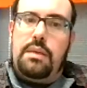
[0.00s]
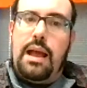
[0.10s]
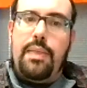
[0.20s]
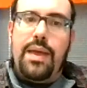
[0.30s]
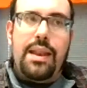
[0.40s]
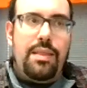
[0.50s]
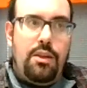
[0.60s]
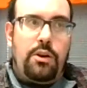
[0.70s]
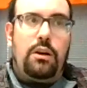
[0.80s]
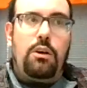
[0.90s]
and then
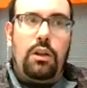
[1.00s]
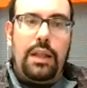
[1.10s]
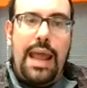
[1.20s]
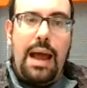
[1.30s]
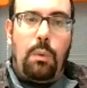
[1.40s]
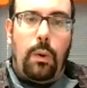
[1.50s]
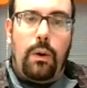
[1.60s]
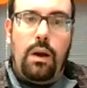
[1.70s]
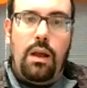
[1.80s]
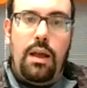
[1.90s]
they're going to call an
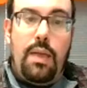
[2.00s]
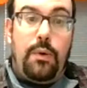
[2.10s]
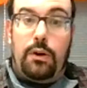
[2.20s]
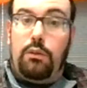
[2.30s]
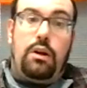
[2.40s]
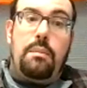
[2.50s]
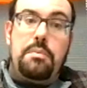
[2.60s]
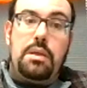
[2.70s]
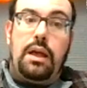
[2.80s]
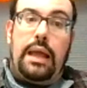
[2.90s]
hour, and they're going to look up
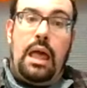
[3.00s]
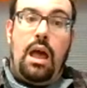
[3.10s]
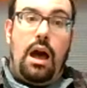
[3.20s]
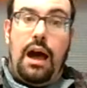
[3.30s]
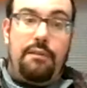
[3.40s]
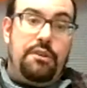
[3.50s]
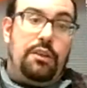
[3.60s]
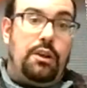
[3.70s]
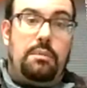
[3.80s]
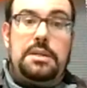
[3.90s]
and be like, I have
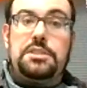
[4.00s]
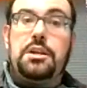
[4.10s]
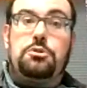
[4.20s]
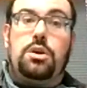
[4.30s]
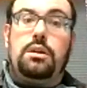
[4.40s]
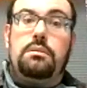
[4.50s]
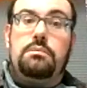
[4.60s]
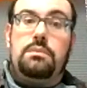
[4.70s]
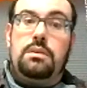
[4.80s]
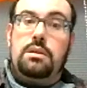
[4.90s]
nothing on my Scantron.
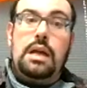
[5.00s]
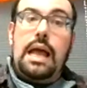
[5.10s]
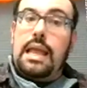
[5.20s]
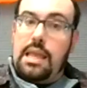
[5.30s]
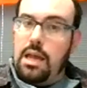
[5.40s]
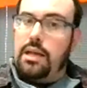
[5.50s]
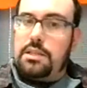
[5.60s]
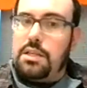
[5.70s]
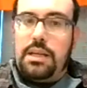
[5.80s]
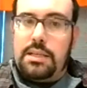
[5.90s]
Yeah,
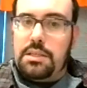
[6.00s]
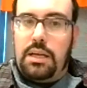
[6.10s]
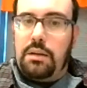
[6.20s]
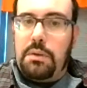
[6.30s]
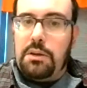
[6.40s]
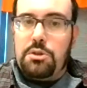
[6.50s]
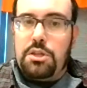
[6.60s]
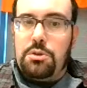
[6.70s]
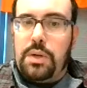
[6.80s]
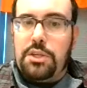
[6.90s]
that's not going to be a good
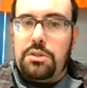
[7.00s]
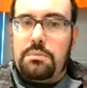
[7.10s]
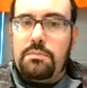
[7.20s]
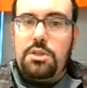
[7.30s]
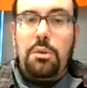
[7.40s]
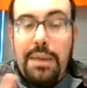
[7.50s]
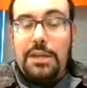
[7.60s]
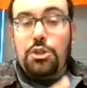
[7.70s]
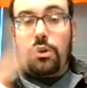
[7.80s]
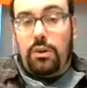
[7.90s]
situation. So
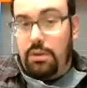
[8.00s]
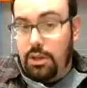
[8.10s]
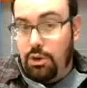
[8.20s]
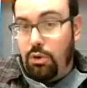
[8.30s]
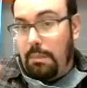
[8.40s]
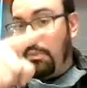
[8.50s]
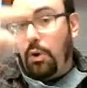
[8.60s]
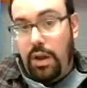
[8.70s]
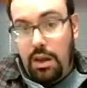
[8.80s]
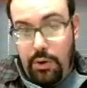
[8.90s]
make sure you are
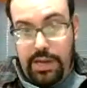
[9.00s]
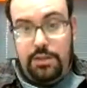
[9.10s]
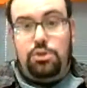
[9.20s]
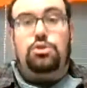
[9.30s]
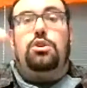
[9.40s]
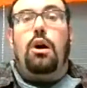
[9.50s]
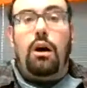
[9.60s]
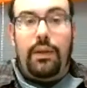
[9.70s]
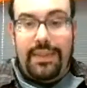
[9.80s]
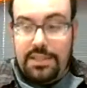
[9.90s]
putting your answers
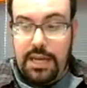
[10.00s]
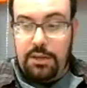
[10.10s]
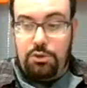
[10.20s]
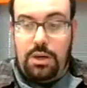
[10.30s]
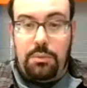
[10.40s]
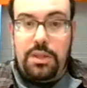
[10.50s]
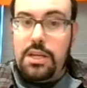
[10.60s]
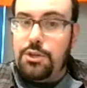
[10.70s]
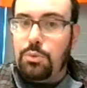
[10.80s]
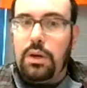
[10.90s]
on the Scantron with
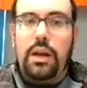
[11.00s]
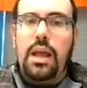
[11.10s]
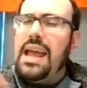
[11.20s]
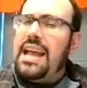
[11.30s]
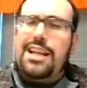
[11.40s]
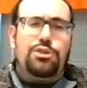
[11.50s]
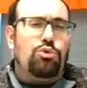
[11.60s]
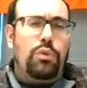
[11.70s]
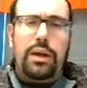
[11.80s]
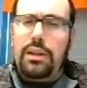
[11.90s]
each one. It's
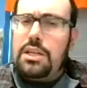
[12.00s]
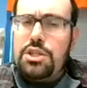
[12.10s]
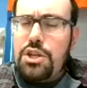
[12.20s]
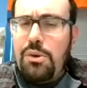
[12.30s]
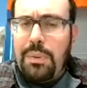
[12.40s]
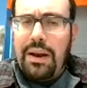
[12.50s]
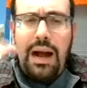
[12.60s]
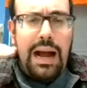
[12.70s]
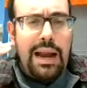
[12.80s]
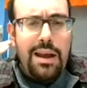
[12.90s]
really stupid,
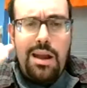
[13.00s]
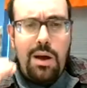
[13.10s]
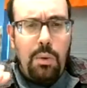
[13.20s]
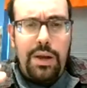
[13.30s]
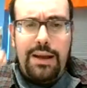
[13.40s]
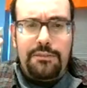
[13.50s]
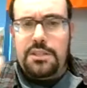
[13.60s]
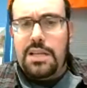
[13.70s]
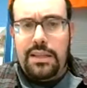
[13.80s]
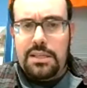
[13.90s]
I know, to have to
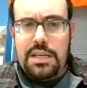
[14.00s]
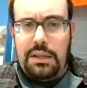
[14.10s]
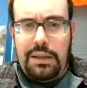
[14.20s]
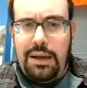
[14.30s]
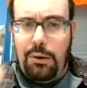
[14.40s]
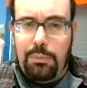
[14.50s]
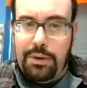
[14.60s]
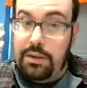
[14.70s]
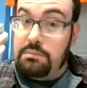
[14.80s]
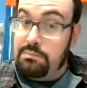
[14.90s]
say this out loud,
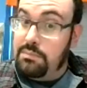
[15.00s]
but